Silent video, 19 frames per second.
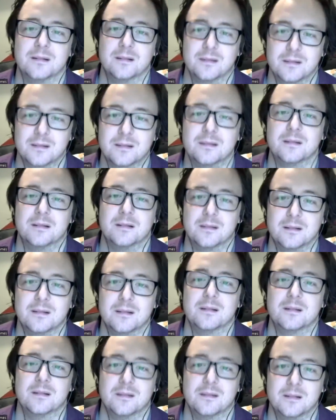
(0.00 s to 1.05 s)
that it happens
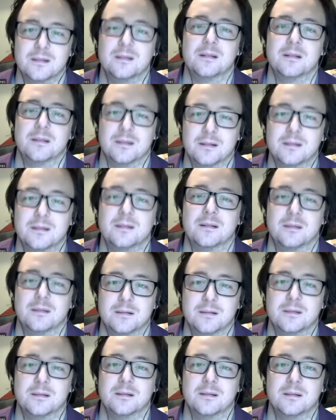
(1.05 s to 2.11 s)
quickly and with minimal
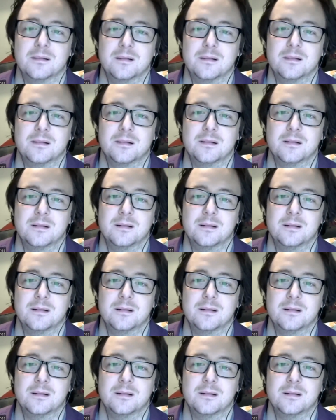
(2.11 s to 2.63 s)
risk to the cat.